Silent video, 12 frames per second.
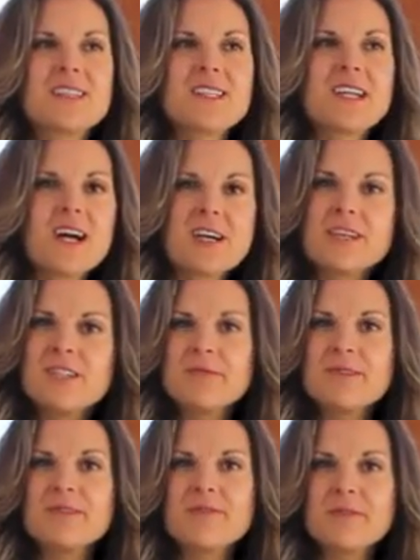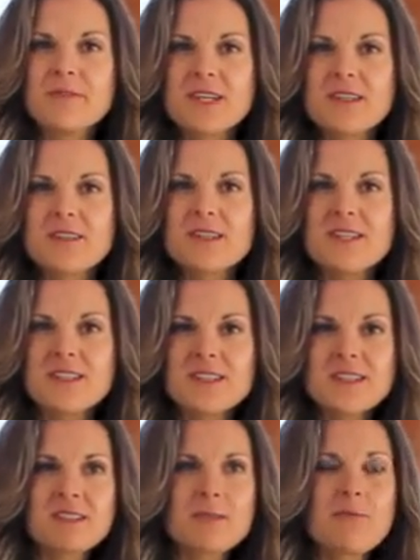the encouragement from others that
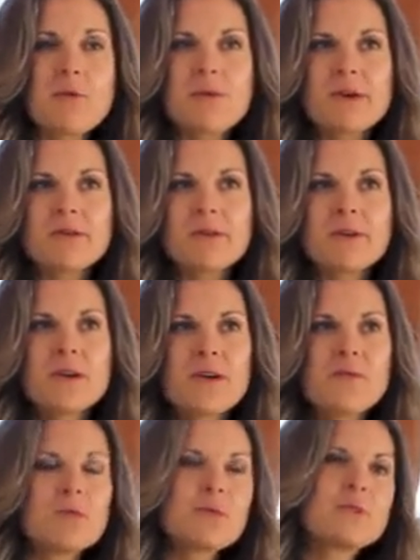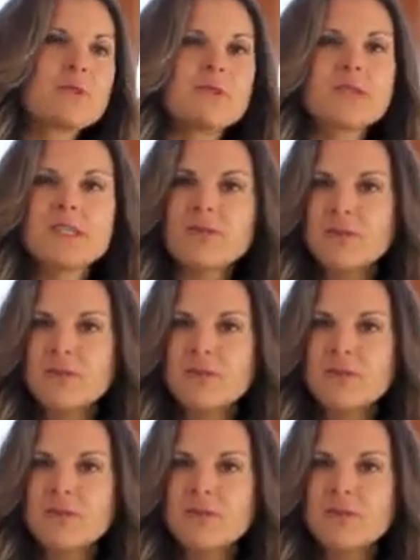support what we're doing in